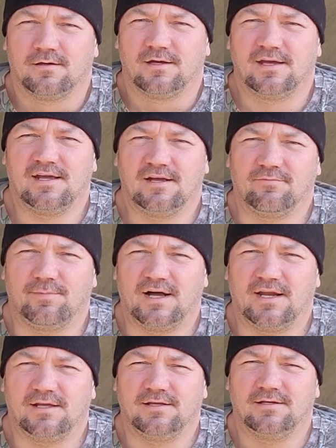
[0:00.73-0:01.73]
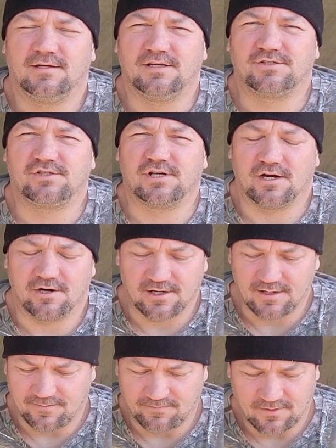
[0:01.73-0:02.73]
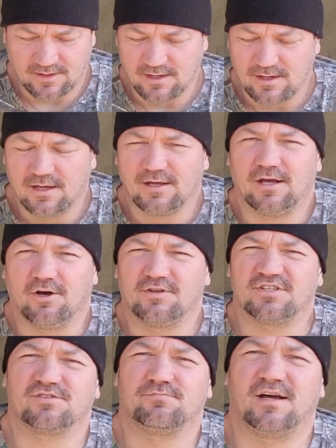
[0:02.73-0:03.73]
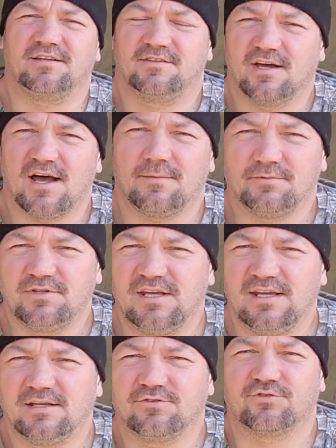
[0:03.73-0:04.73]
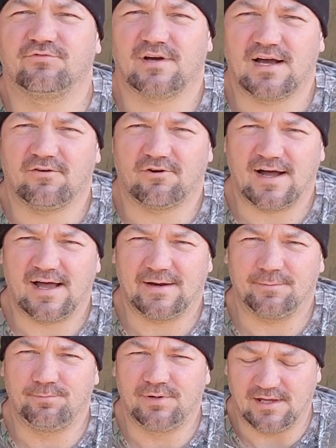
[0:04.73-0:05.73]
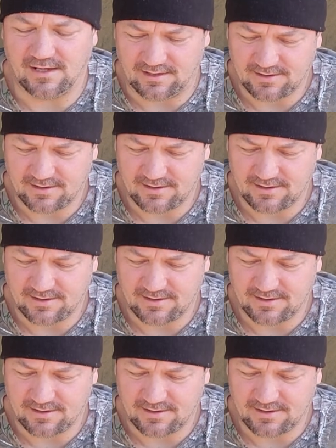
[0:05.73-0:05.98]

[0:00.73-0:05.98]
Hey everybody, it's Jerry. Y'all, this is my top 10 survival item pick.